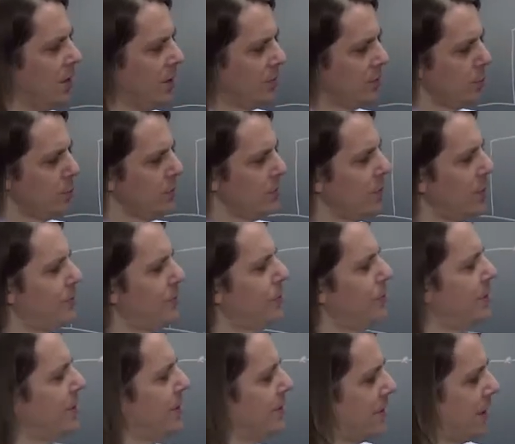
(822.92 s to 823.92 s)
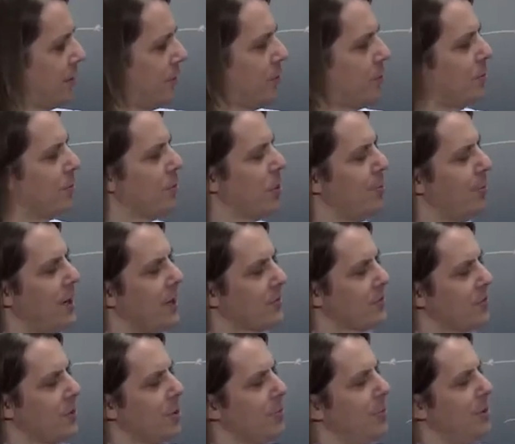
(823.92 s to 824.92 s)
So we substitute in, that'll just become
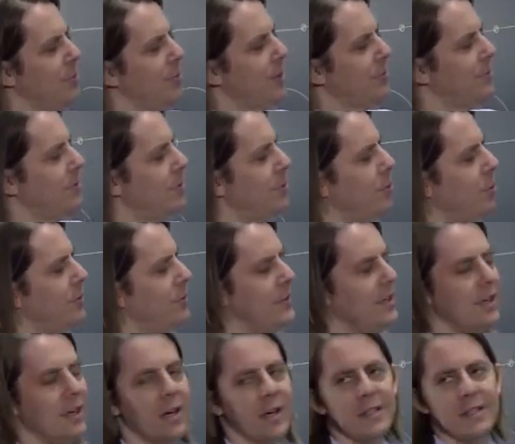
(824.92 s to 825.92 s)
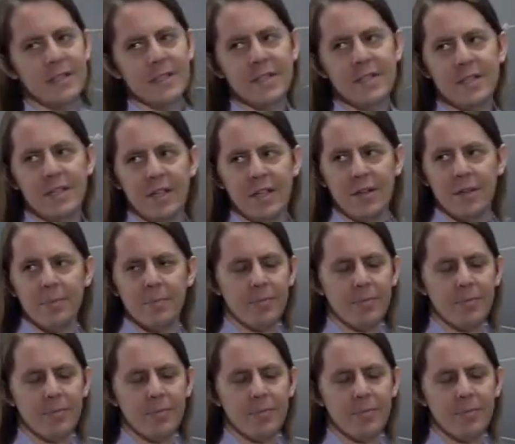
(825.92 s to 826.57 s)
x, but then we have to deal with di dt.